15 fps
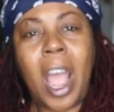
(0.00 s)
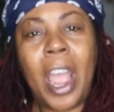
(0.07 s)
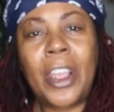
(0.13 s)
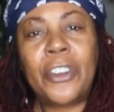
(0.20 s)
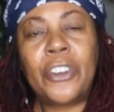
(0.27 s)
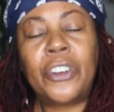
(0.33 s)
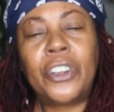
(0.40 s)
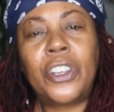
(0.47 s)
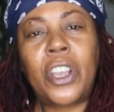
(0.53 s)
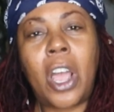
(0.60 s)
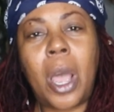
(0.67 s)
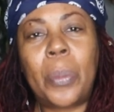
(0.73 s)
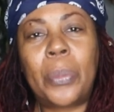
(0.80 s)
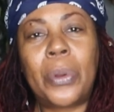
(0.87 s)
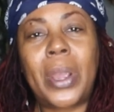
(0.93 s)
Iron,
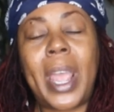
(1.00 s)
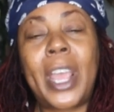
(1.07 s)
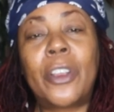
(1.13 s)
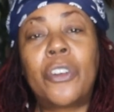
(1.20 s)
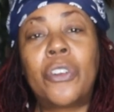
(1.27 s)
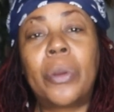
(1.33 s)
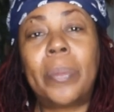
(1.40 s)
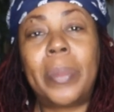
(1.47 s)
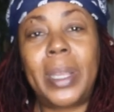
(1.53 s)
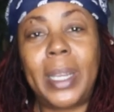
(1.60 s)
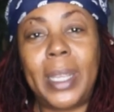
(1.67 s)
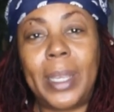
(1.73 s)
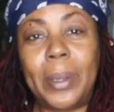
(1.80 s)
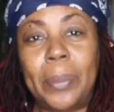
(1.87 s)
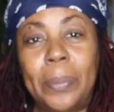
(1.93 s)
copper, and
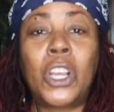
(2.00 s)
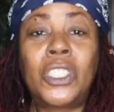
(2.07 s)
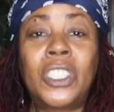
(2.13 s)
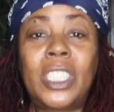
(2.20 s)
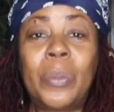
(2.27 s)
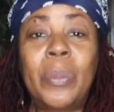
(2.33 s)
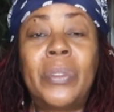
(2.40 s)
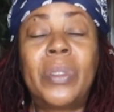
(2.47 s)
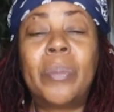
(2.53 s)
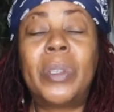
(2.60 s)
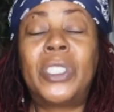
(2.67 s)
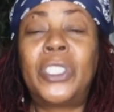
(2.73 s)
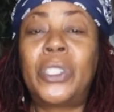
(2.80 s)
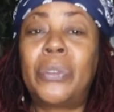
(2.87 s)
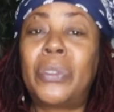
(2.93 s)
chromium are some of the
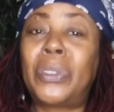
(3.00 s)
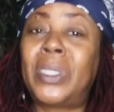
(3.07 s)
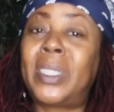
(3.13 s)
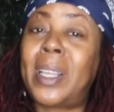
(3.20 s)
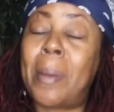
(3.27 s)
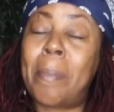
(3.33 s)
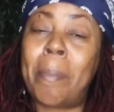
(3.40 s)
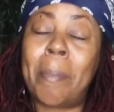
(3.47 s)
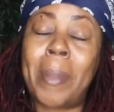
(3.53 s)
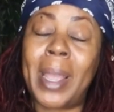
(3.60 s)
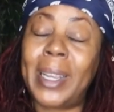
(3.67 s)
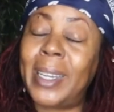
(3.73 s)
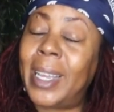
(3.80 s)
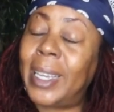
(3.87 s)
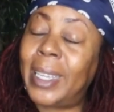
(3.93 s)
materials that
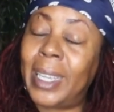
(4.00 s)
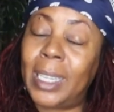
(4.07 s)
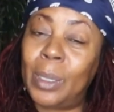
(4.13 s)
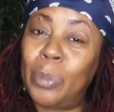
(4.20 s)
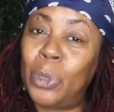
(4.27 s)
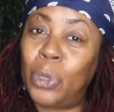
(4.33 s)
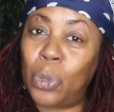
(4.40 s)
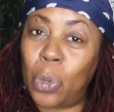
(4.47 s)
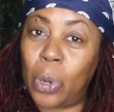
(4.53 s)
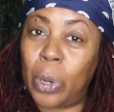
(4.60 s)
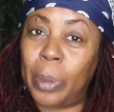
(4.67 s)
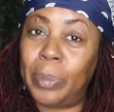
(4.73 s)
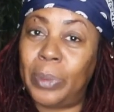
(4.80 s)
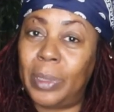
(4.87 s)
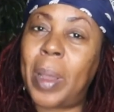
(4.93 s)
might not get
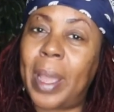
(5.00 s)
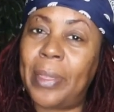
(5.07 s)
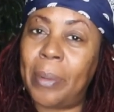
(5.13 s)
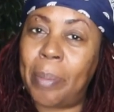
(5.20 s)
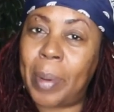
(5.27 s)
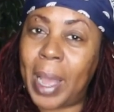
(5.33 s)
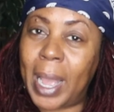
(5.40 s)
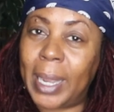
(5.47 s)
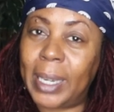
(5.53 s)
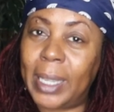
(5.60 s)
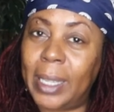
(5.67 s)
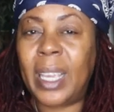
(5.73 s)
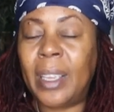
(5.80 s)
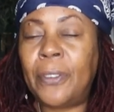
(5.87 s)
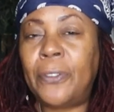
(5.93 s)
absorbed by the body
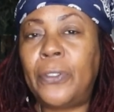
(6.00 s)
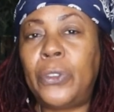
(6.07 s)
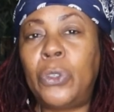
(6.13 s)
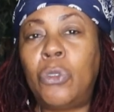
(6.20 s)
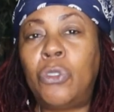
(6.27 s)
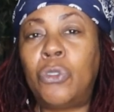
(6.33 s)
if you